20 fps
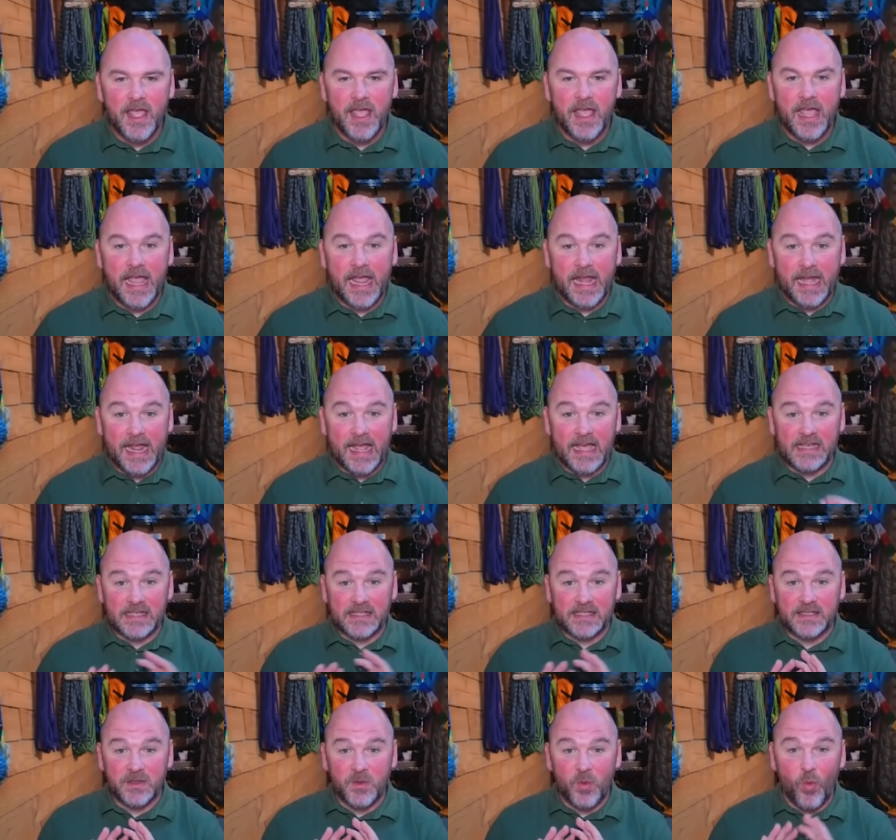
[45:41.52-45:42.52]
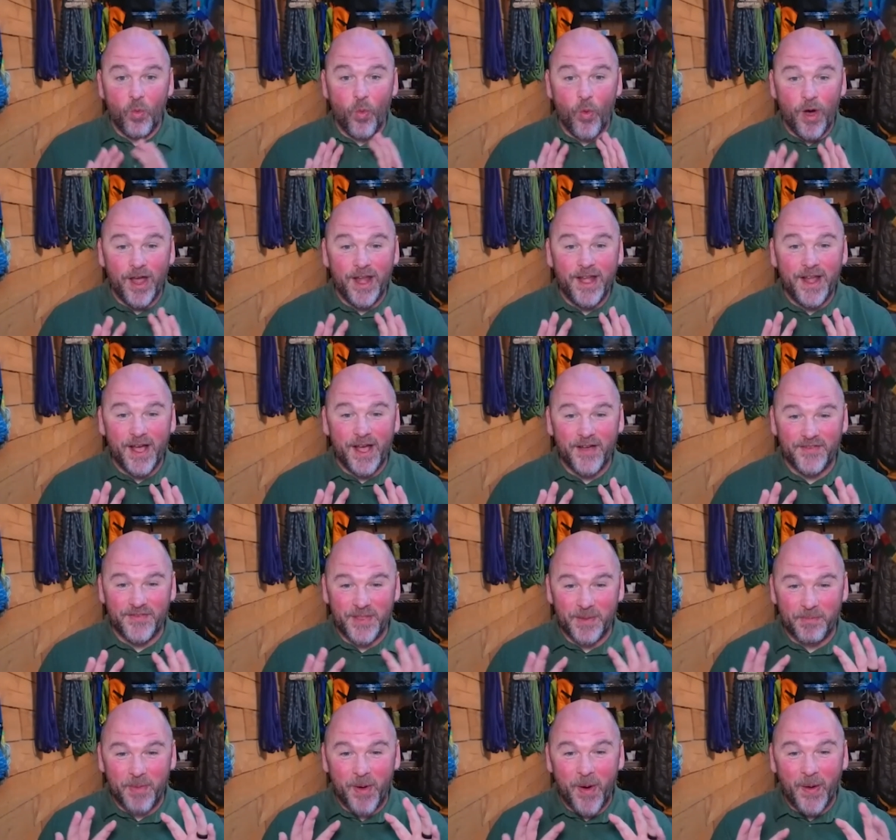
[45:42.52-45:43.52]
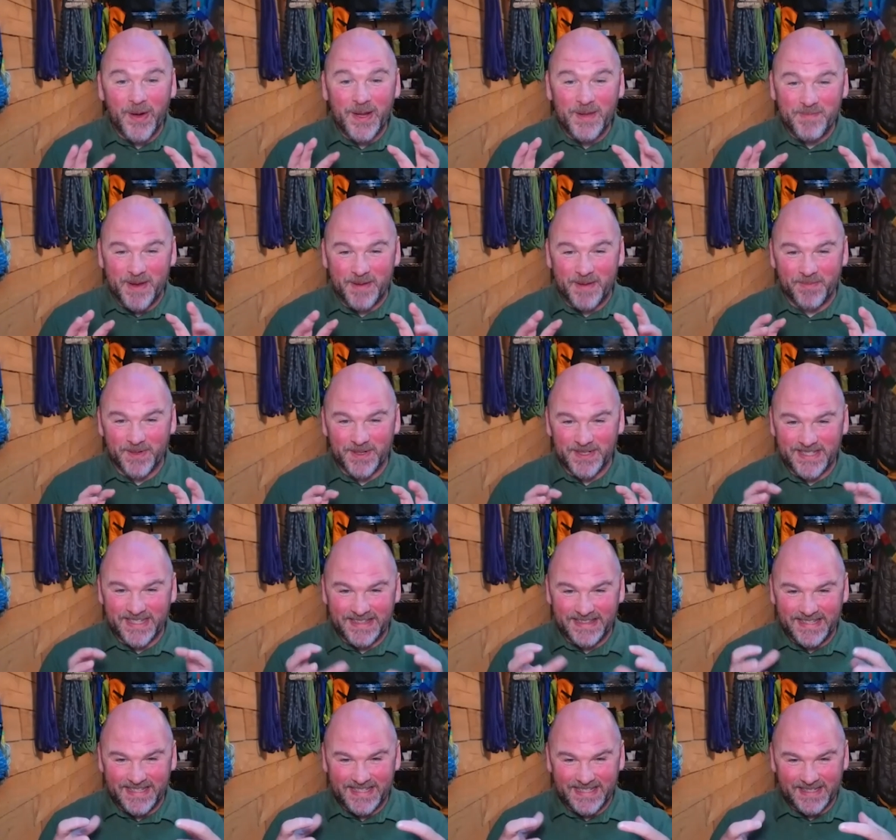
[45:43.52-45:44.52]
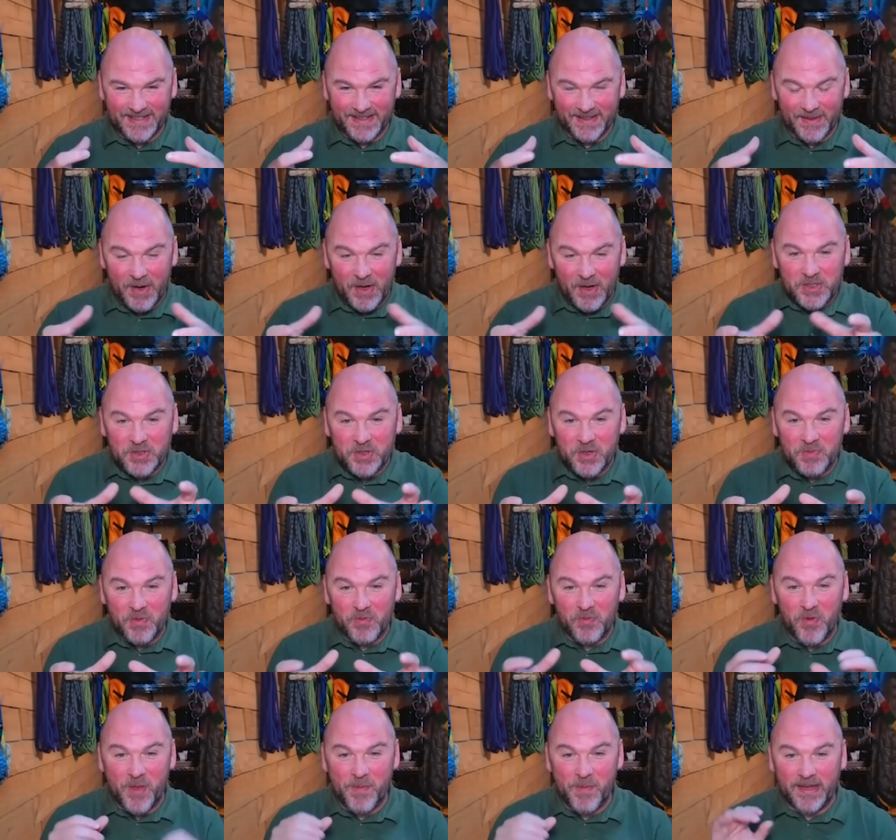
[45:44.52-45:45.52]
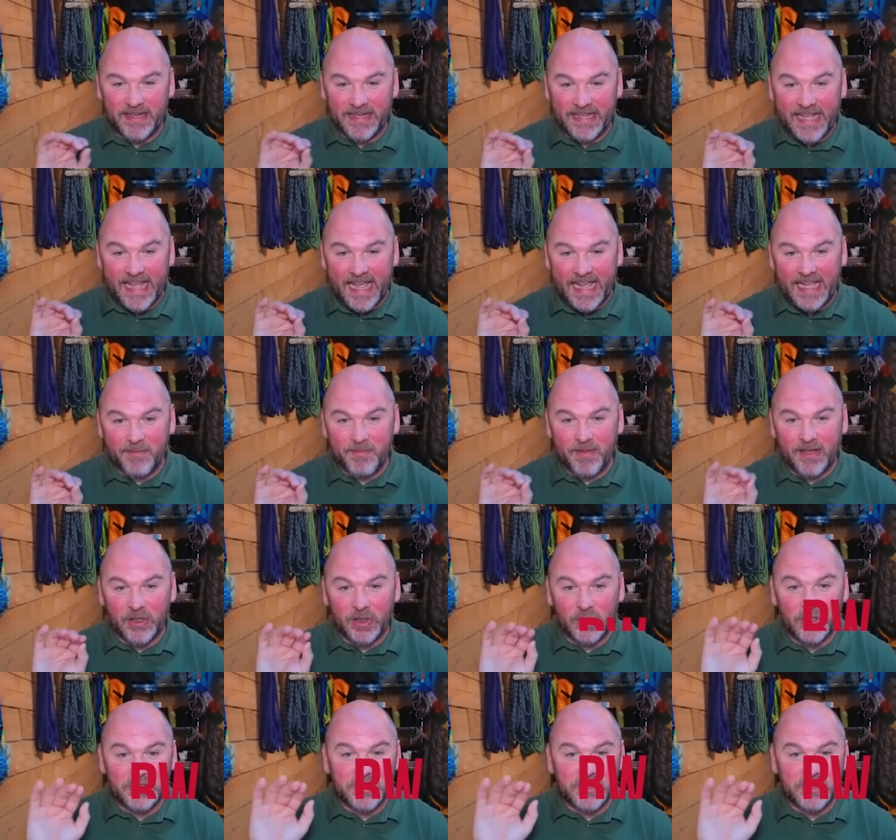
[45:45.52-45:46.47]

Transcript: And as one of the party members in this large group of women came and looked